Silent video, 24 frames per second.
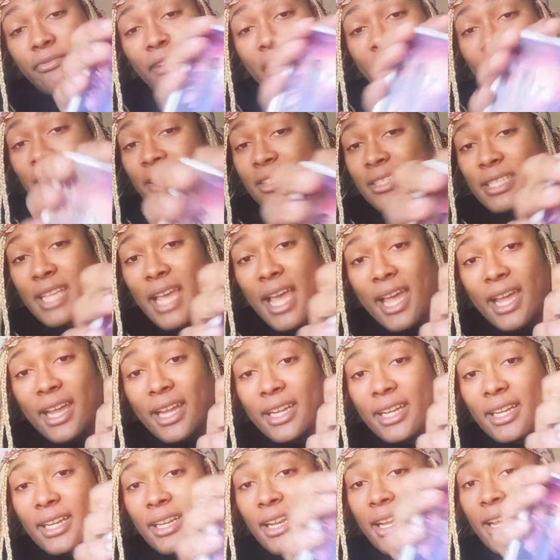Fire
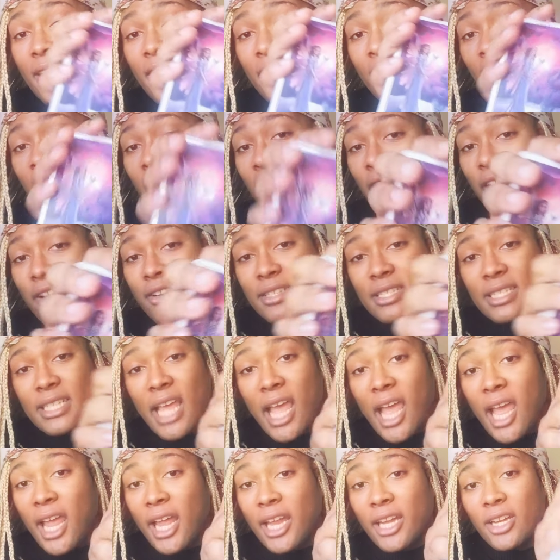sign, air
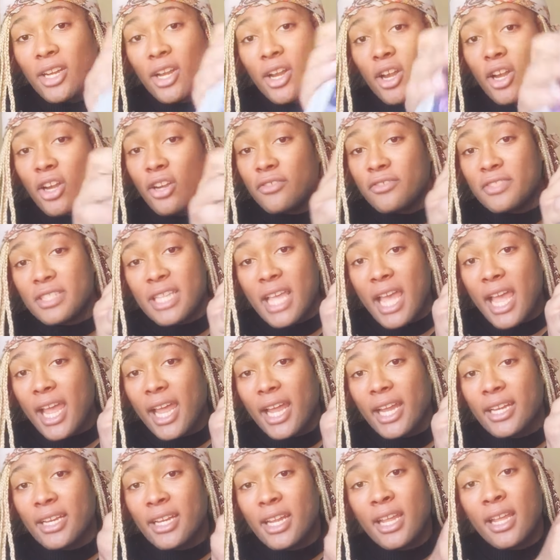sign, earth
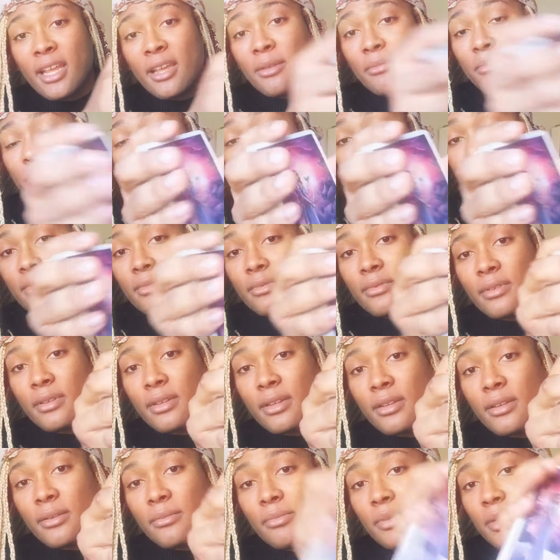sign,
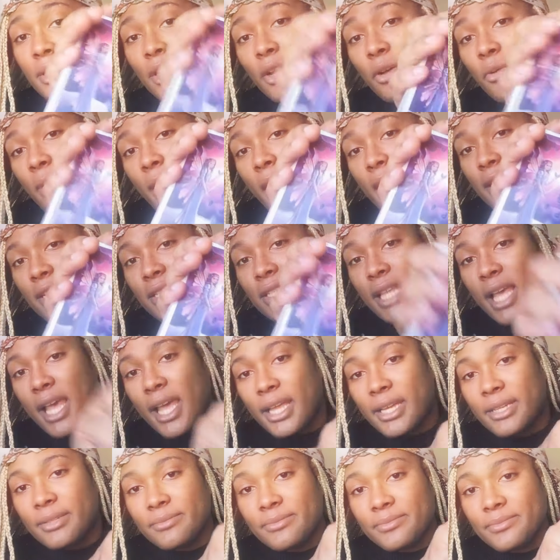but no water
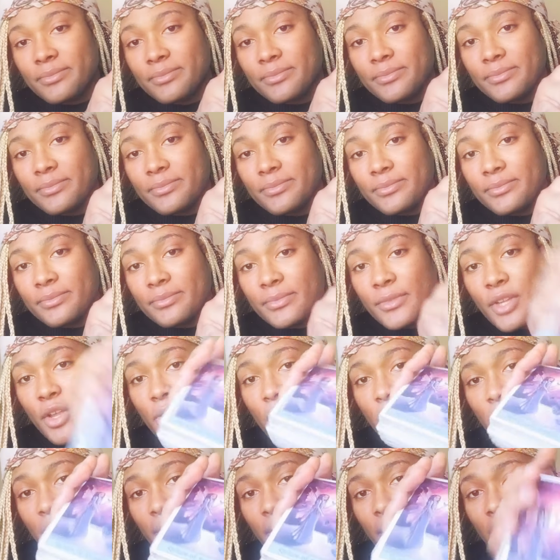sign.
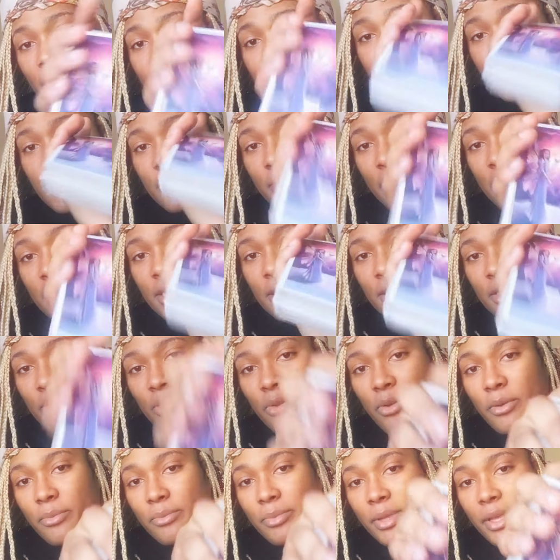No Cancer, Pisces,
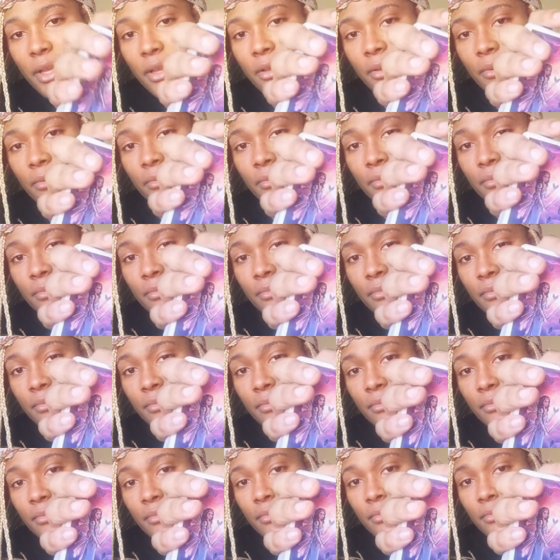Scorpio.
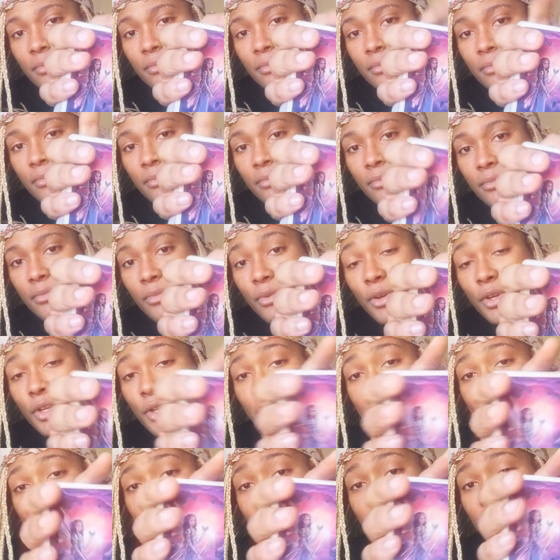Or
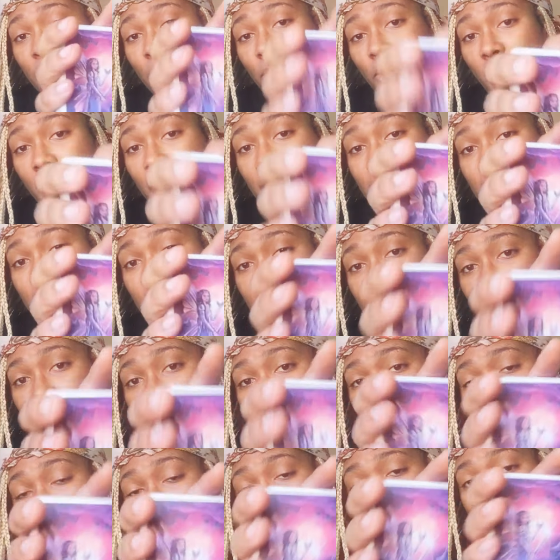you probably want to
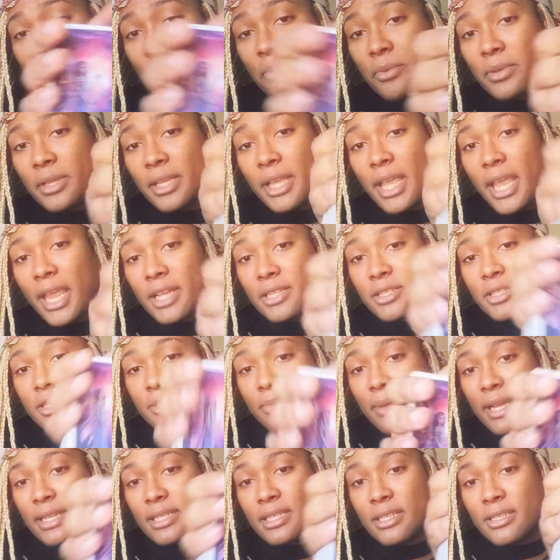communicate with a Cancer,
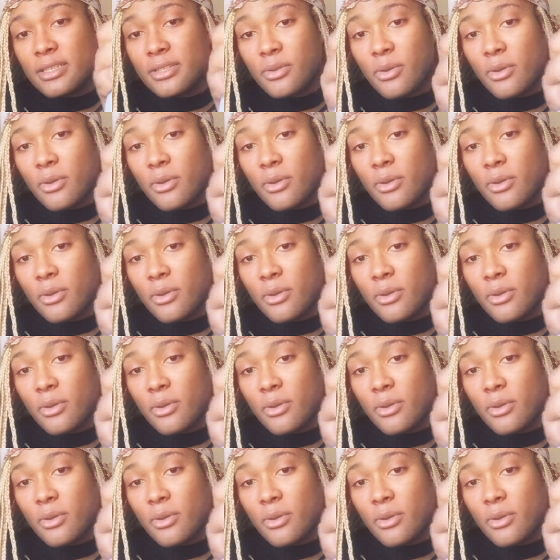Pisces,